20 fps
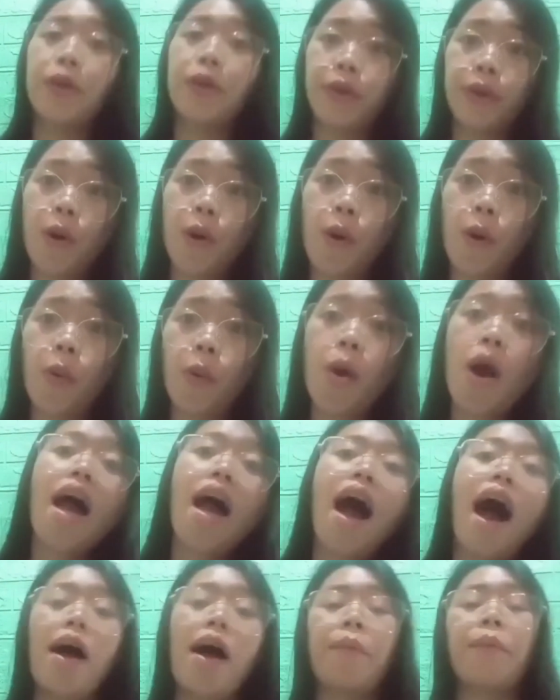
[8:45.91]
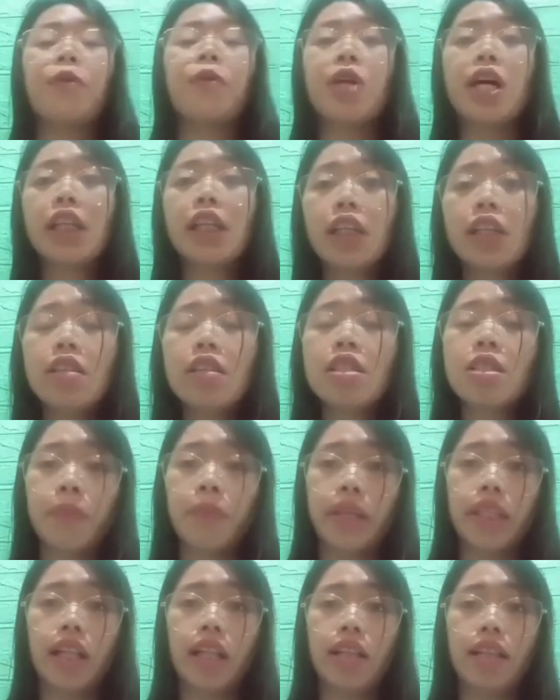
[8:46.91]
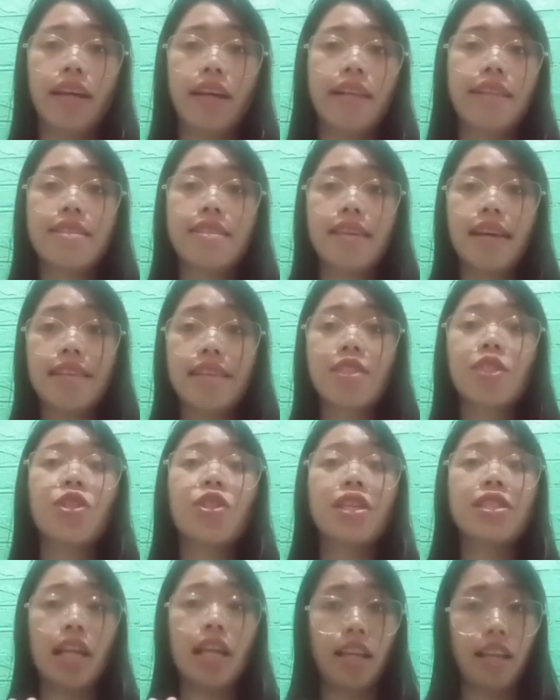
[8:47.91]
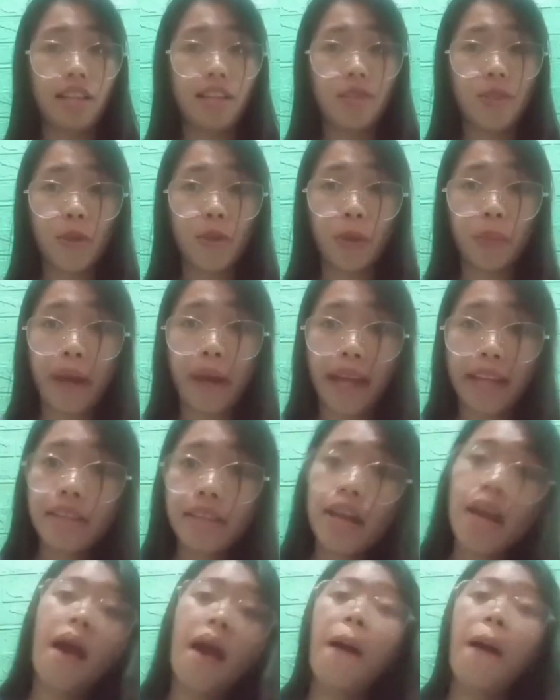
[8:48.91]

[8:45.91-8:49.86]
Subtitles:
No, ang miraculous medal, it's just an instrument